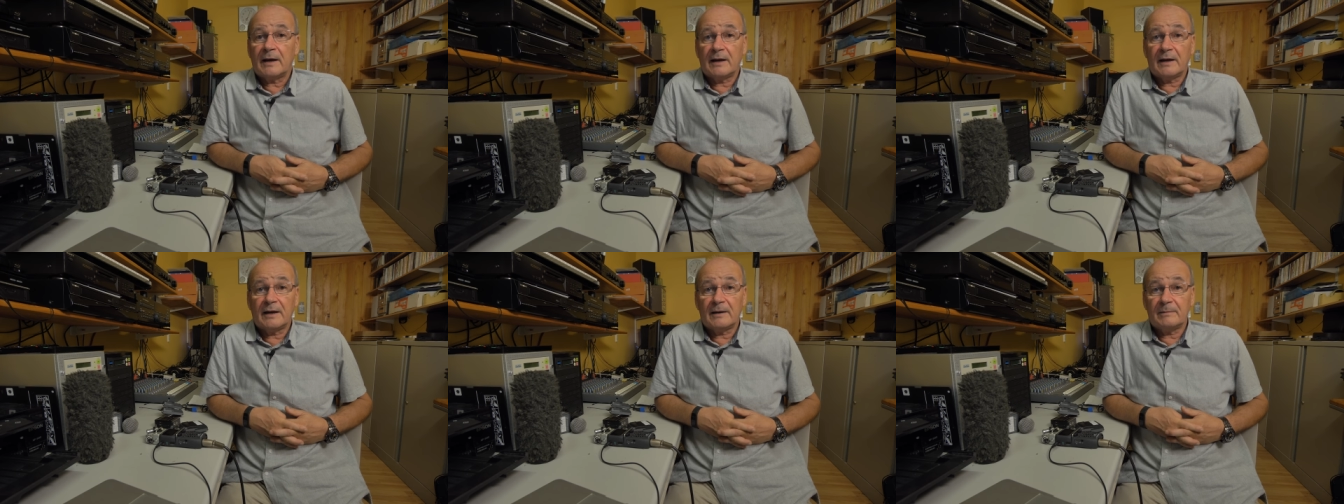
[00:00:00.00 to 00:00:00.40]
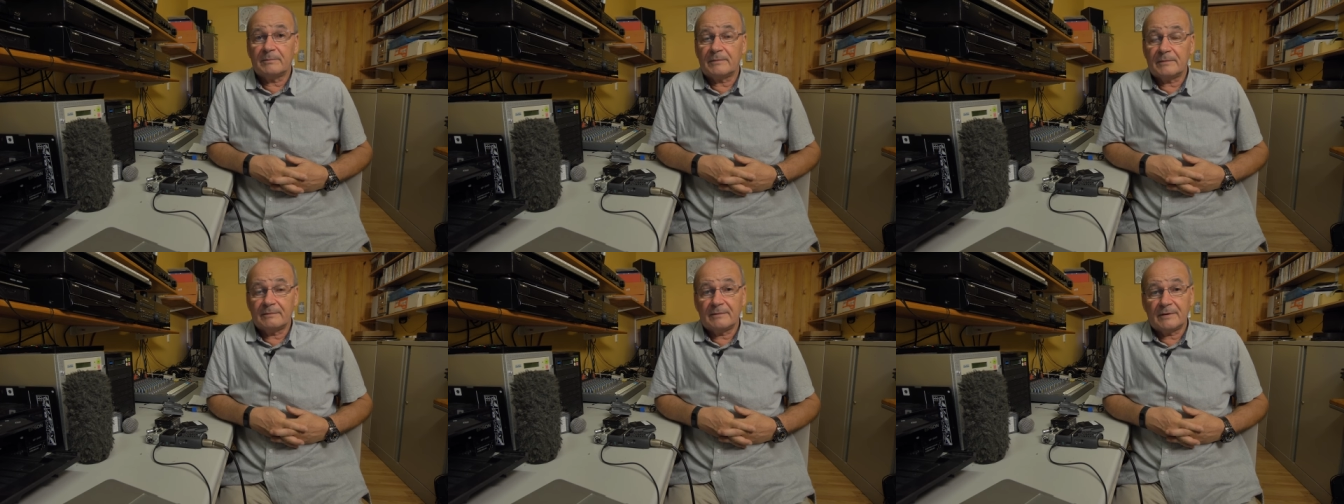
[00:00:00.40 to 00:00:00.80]

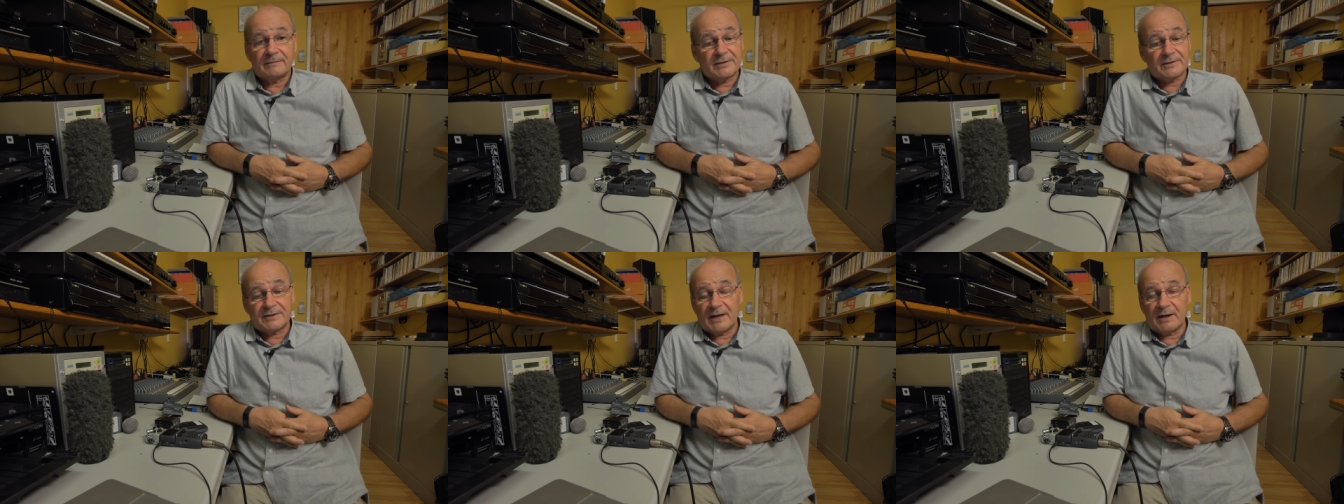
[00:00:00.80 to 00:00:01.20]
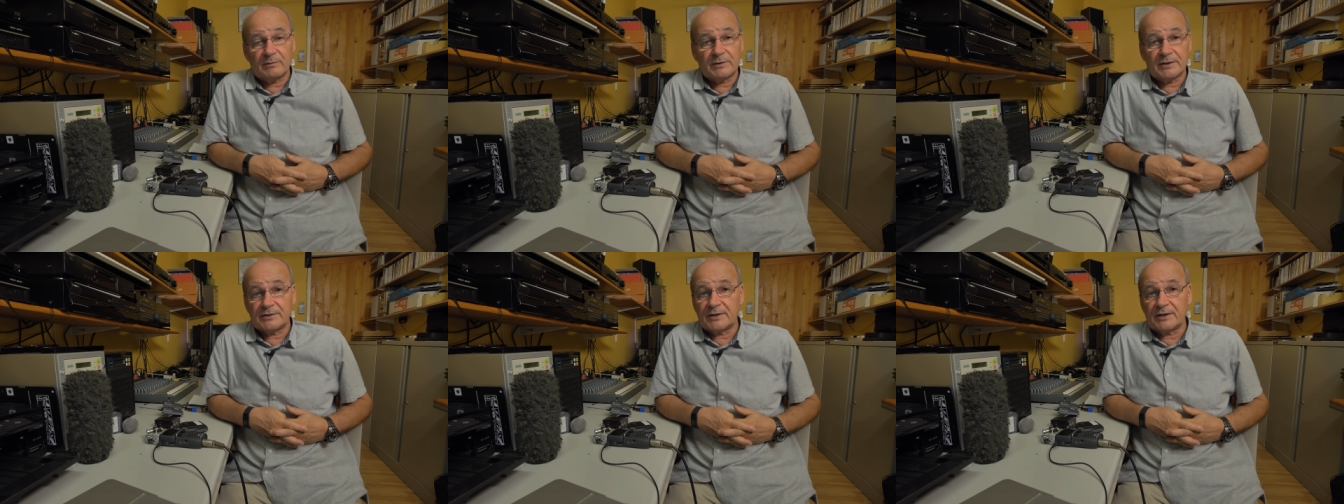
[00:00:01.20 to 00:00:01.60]
Um, the
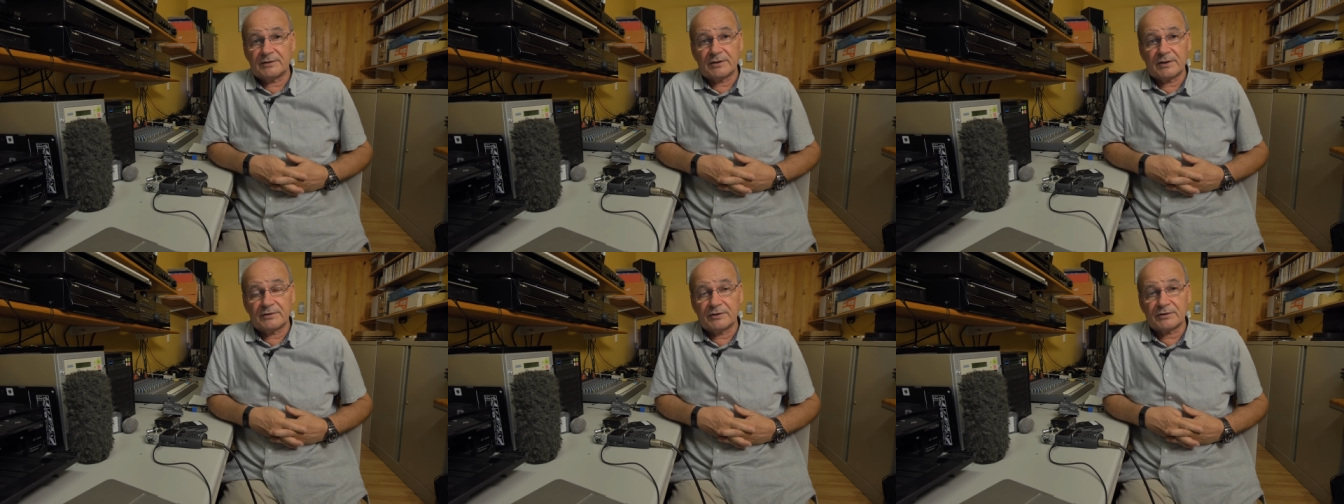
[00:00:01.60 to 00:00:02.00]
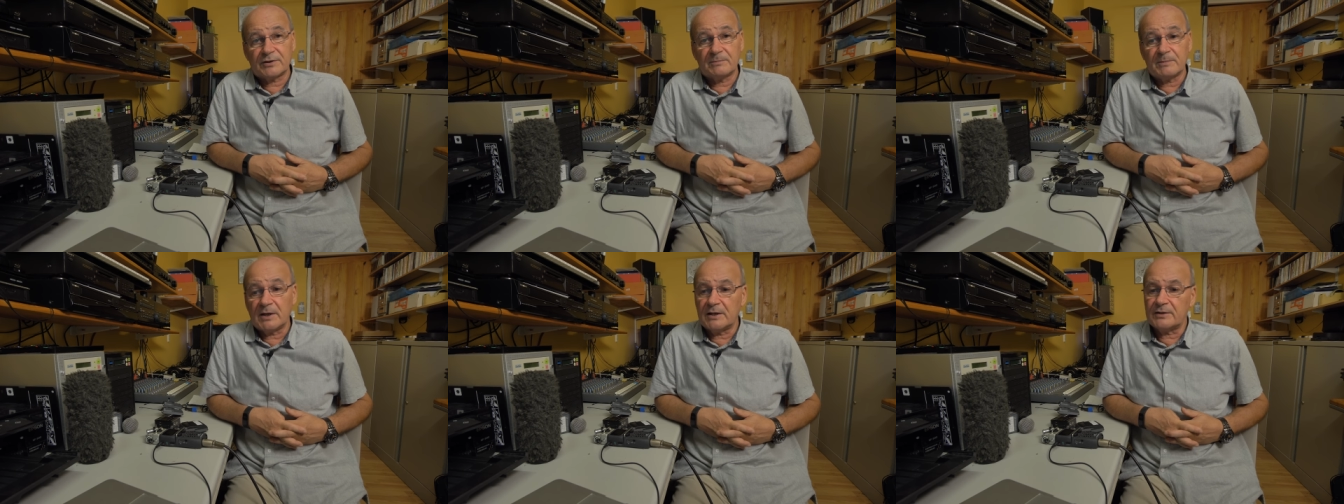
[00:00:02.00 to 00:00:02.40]
sound is, is, is just
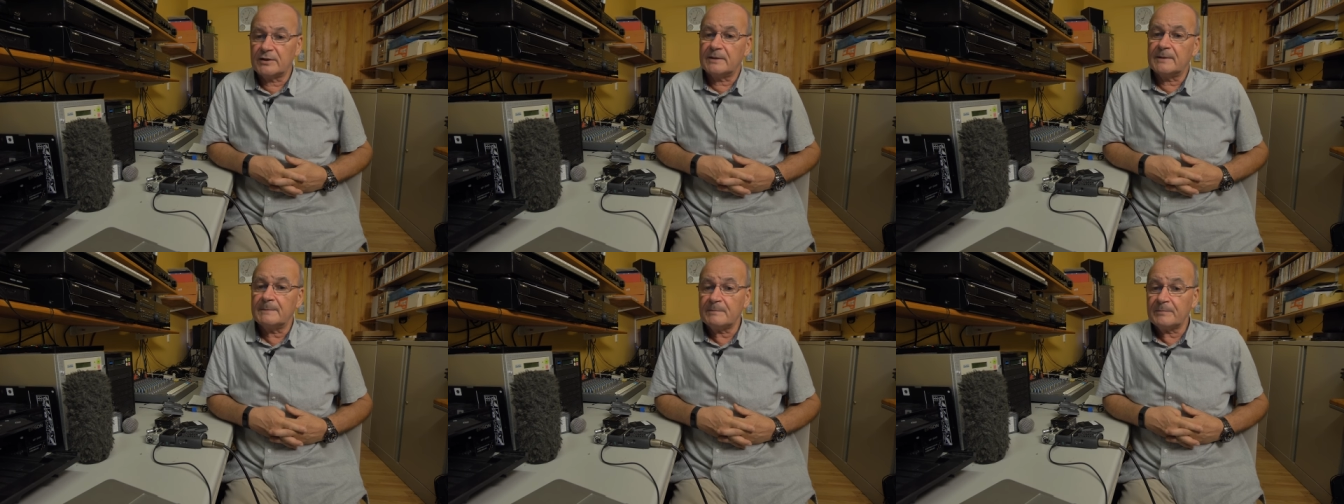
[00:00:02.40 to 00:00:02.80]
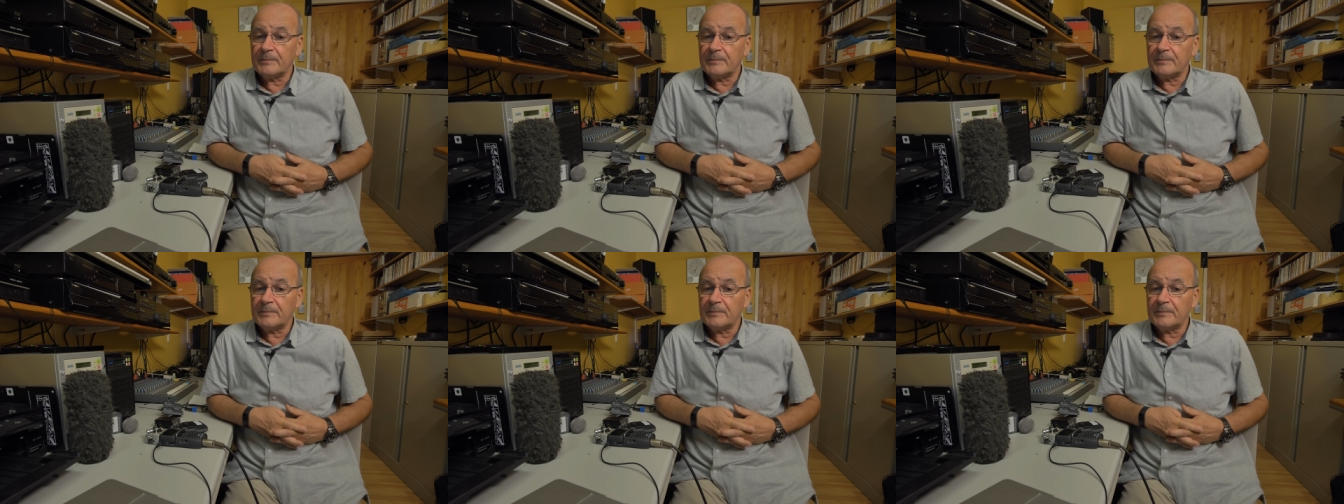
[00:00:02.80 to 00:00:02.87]
amazing.